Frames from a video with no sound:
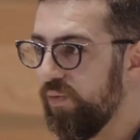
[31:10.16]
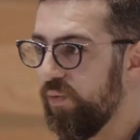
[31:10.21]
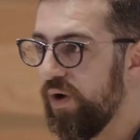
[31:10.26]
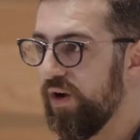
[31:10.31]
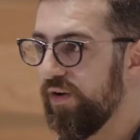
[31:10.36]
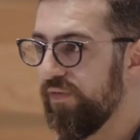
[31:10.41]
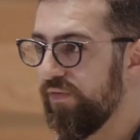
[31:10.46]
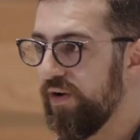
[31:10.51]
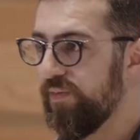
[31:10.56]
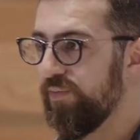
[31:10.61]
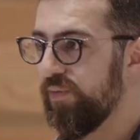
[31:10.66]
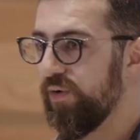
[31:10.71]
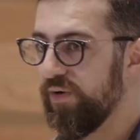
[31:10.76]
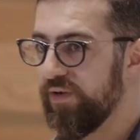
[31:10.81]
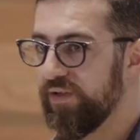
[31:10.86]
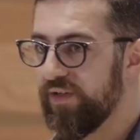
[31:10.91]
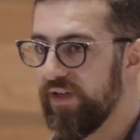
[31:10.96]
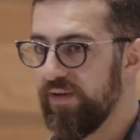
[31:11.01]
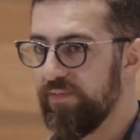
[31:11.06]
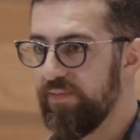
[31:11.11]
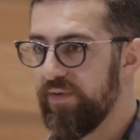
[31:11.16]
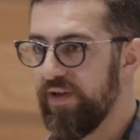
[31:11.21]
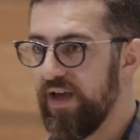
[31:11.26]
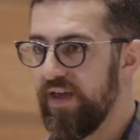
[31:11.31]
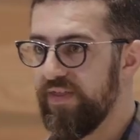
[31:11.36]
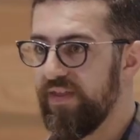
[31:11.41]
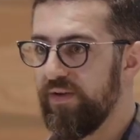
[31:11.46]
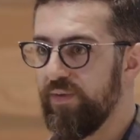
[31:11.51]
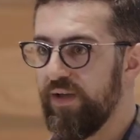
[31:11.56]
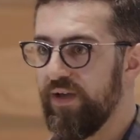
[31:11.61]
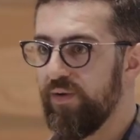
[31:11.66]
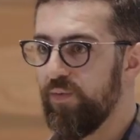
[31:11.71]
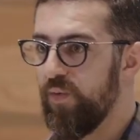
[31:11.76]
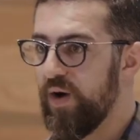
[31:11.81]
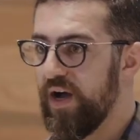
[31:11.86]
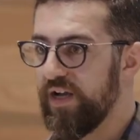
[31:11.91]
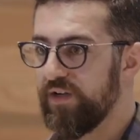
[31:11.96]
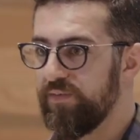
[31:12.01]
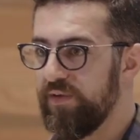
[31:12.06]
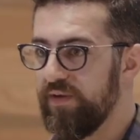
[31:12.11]
wireframe prototype, and then we can
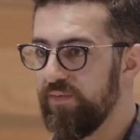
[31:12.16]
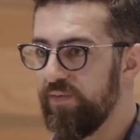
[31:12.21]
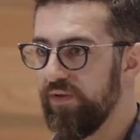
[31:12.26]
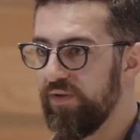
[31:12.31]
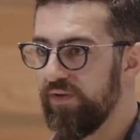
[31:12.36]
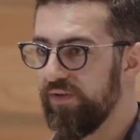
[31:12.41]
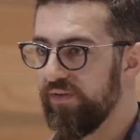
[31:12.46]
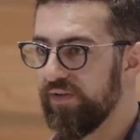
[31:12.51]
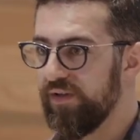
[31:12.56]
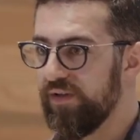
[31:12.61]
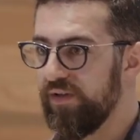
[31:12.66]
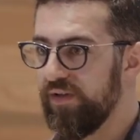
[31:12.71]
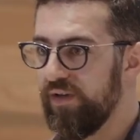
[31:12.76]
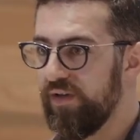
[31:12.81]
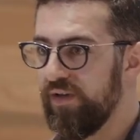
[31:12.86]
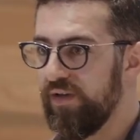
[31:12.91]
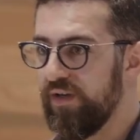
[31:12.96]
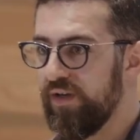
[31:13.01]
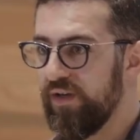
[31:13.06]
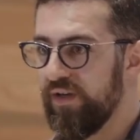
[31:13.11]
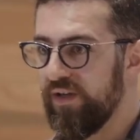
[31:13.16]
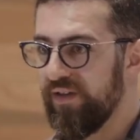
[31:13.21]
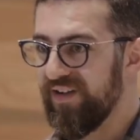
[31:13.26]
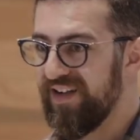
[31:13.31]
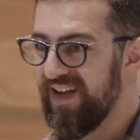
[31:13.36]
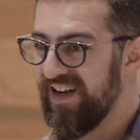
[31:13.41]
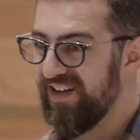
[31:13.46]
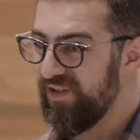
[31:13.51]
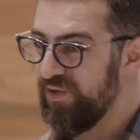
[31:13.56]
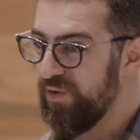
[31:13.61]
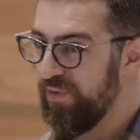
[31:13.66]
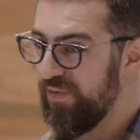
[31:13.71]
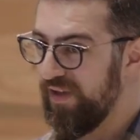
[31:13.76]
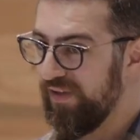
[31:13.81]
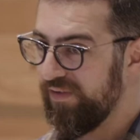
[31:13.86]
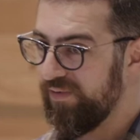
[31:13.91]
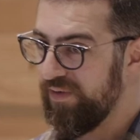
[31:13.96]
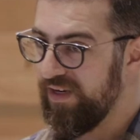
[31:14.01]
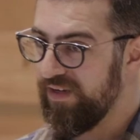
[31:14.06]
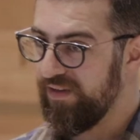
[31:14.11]
watch people use it. There are kind of two
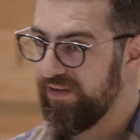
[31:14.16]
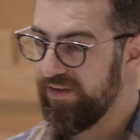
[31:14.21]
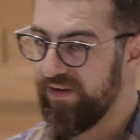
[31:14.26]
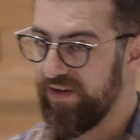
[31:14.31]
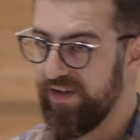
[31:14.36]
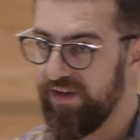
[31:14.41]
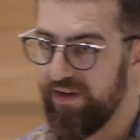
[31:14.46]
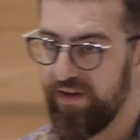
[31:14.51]
things we need to learn